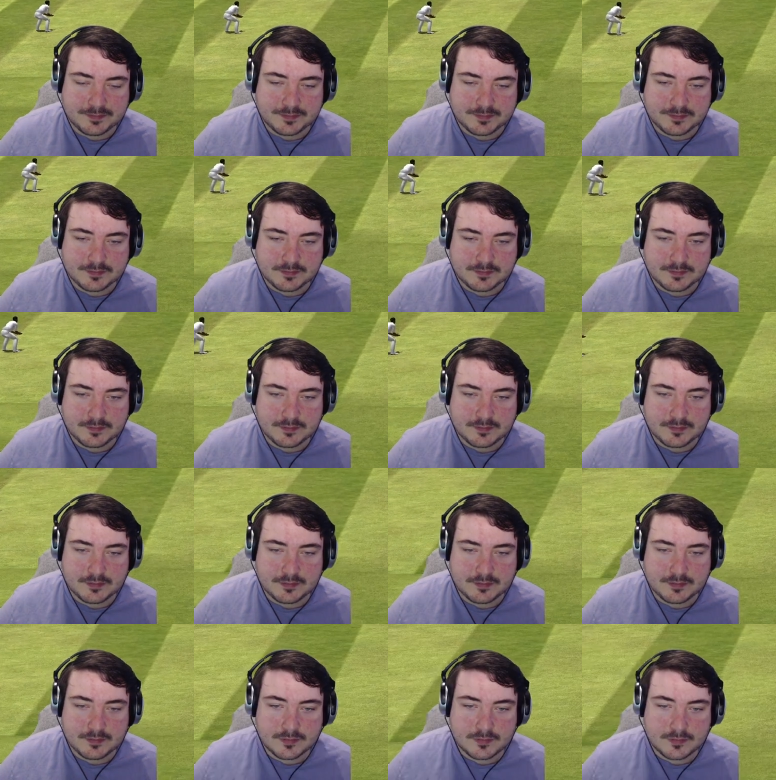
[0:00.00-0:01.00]

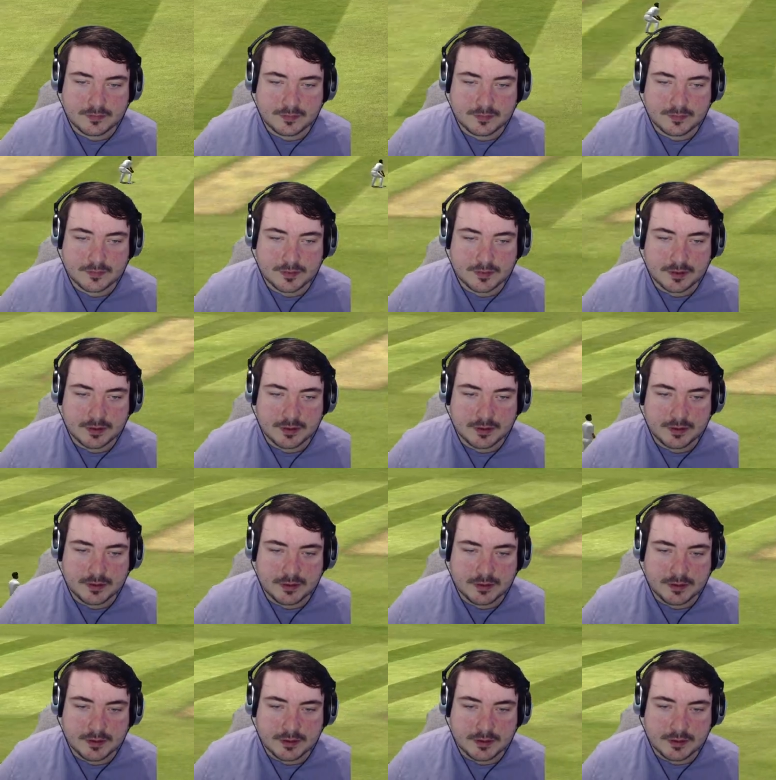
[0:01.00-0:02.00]

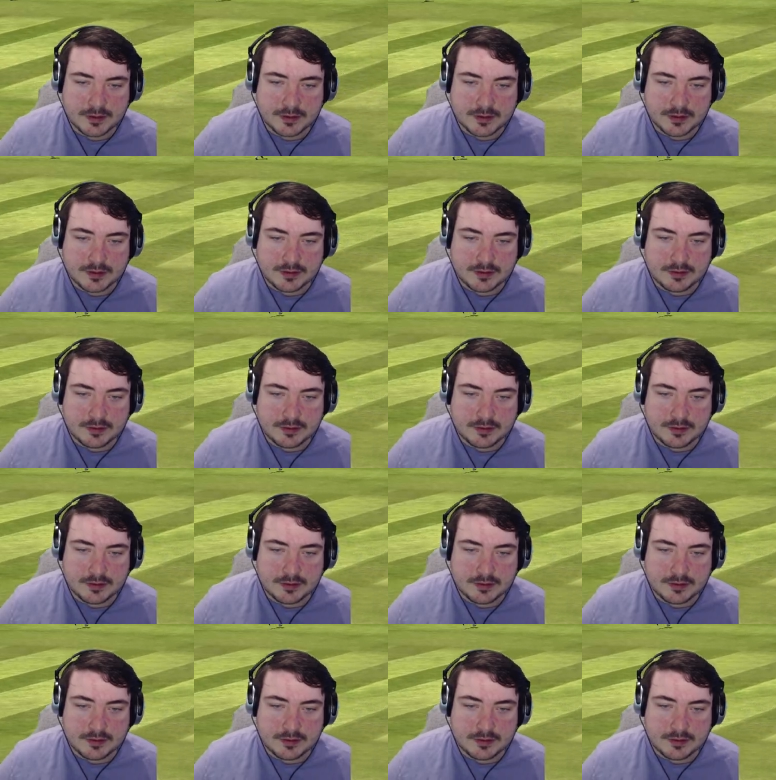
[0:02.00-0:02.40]
[no speech]